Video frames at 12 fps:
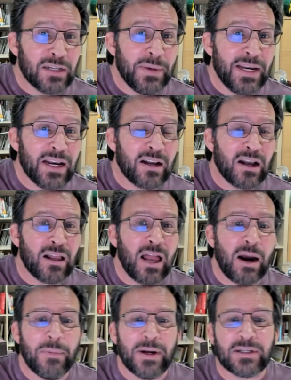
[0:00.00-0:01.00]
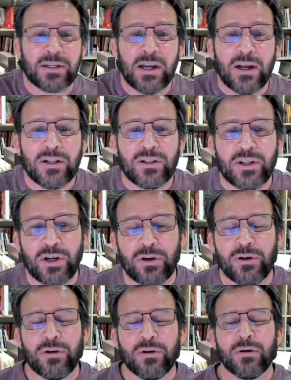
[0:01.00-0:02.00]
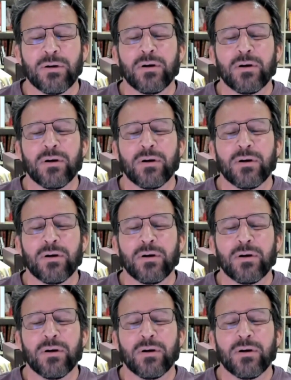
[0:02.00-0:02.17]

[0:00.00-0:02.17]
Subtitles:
media conglomerates to